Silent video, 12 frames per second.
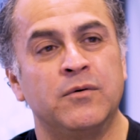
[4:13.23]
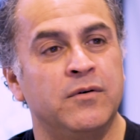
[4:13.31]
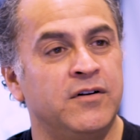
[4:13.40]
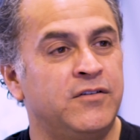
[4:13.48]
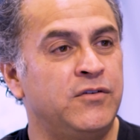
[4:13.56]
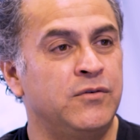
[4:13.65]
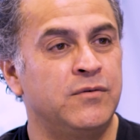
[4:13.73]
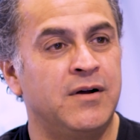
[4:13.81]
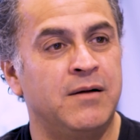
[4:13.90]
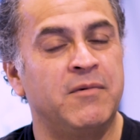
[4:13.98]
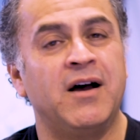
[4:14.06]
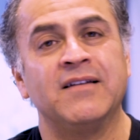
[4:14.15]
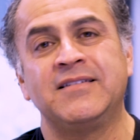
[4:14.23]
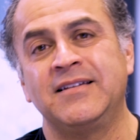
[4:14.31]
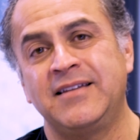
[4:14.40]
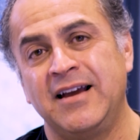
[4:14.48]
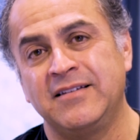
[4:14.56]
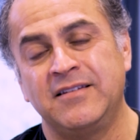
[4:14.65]
or to
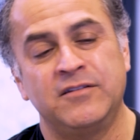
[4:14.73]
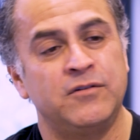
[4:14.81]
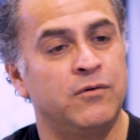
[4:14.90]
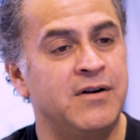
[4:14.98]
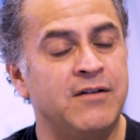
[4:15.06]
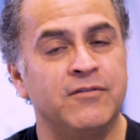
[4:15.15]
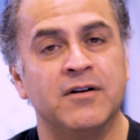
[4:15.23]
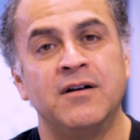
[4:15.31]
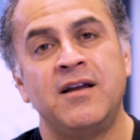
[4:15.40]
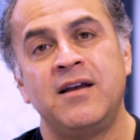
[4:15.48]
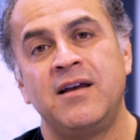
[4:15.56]
Austin, Texas, or wherever,